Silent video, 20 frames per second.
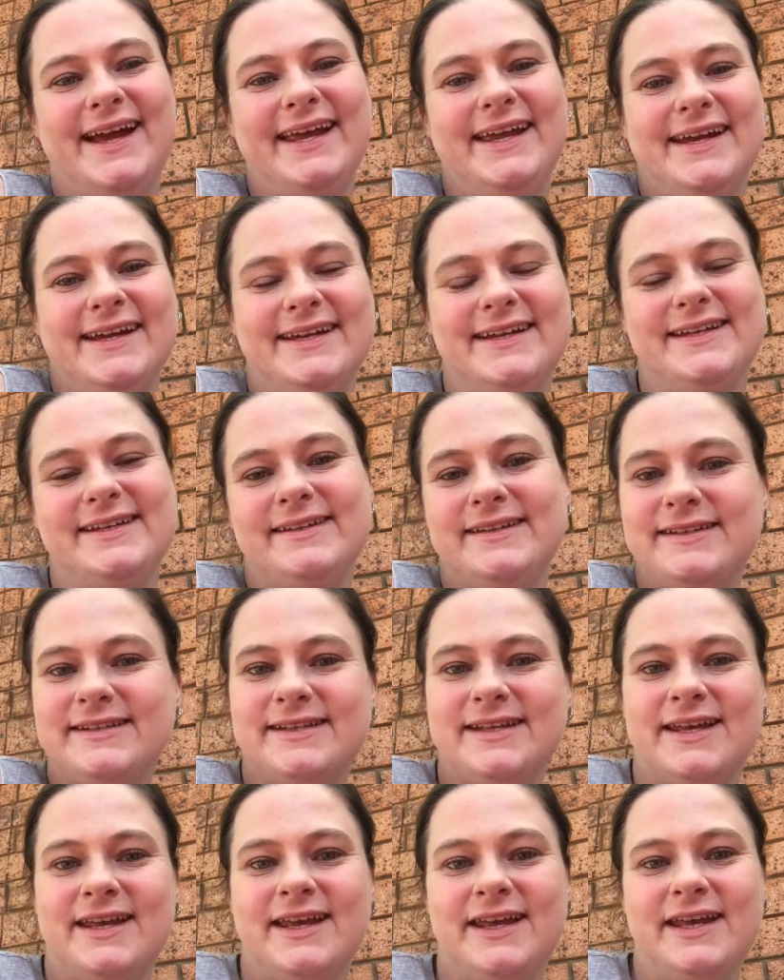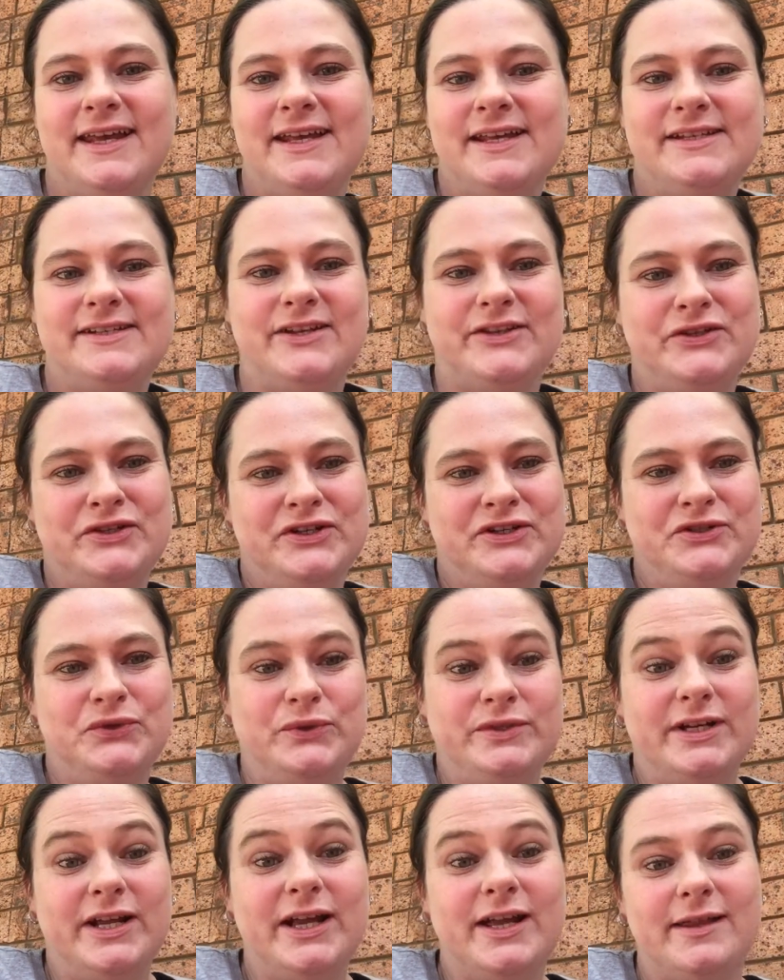Hi guys, so I thought I'd
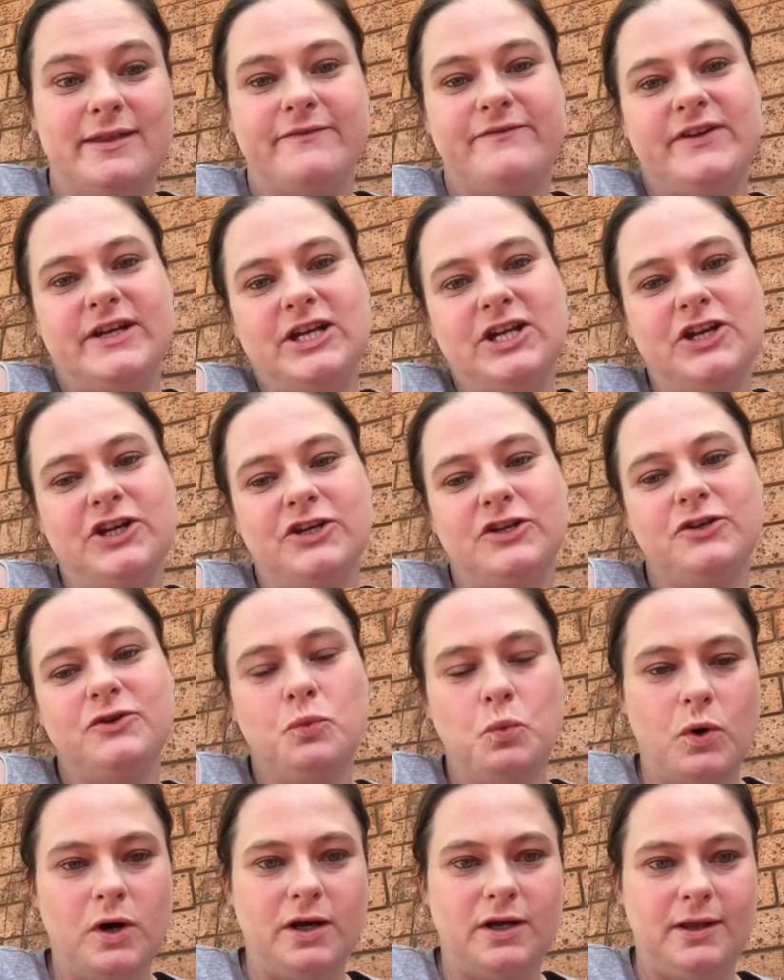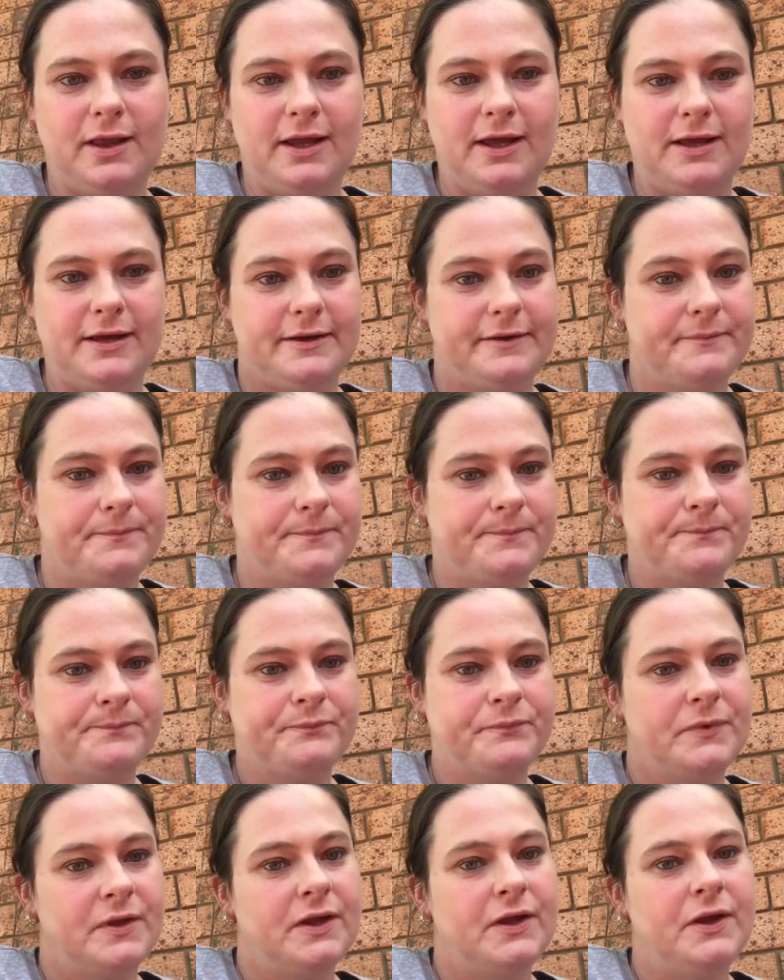do another video while
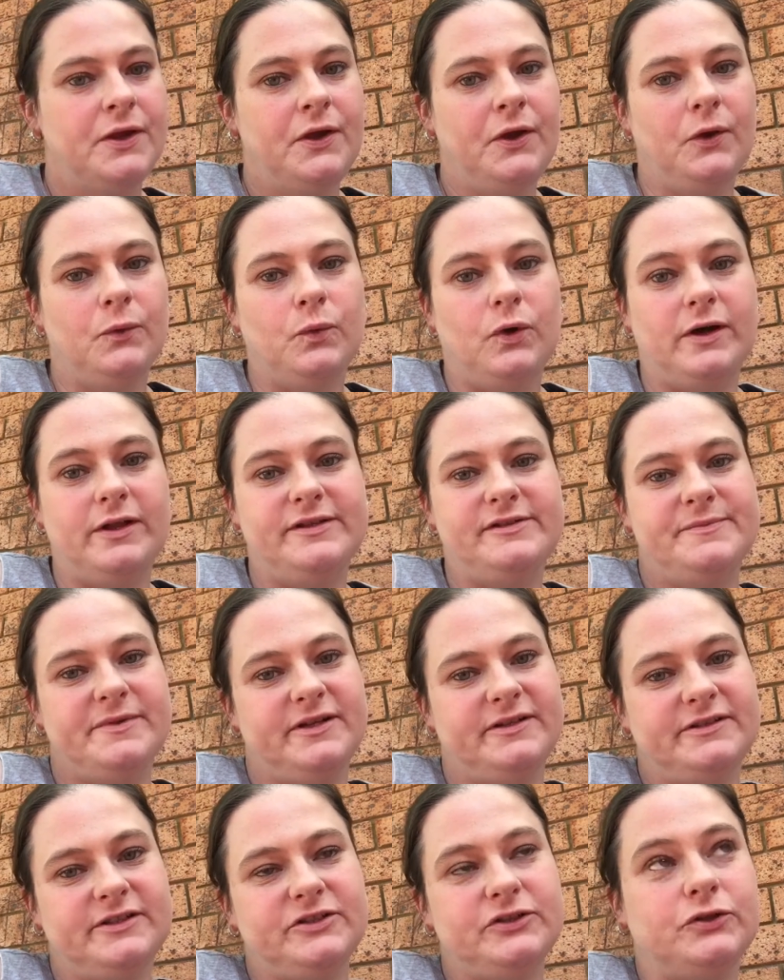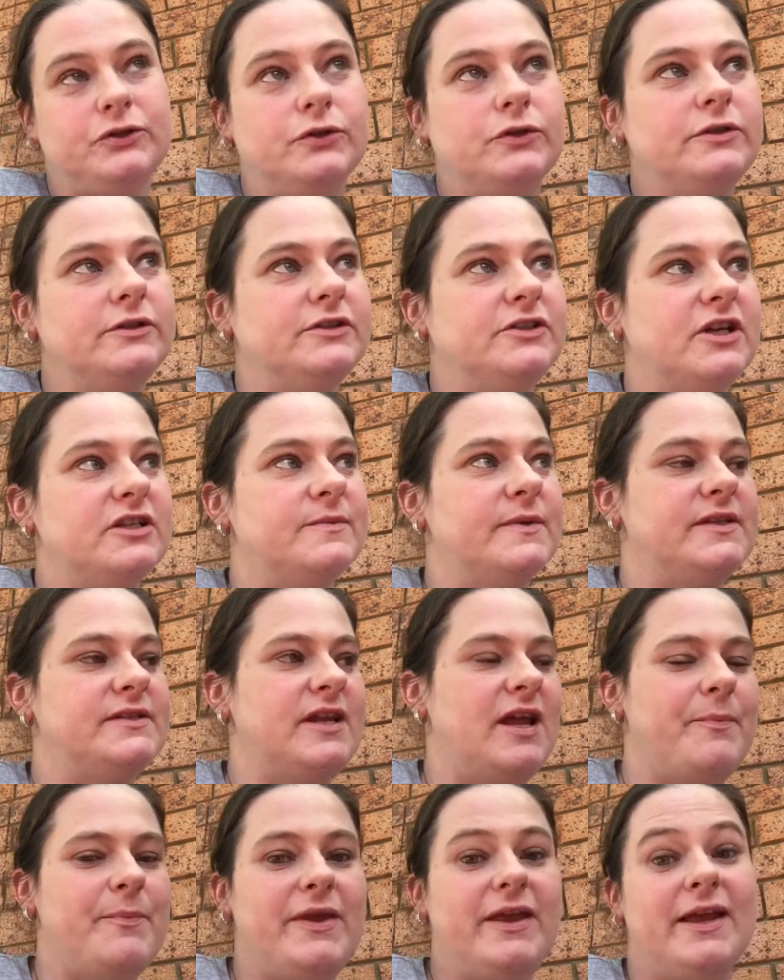Isabella's at school and
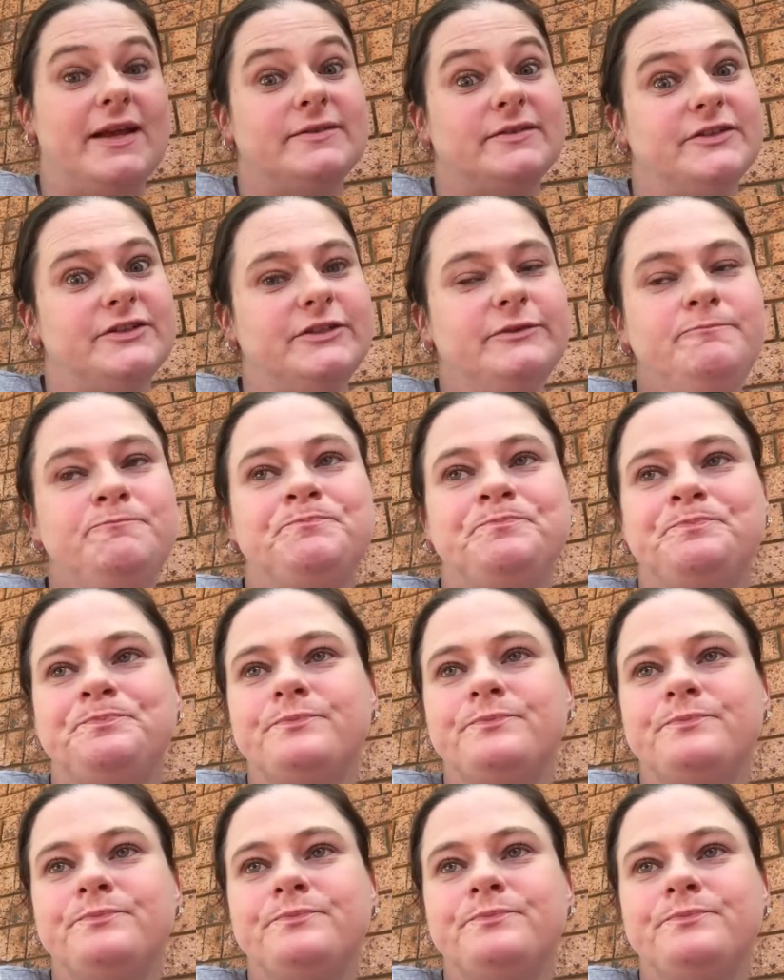Jasmine's napping, as I do.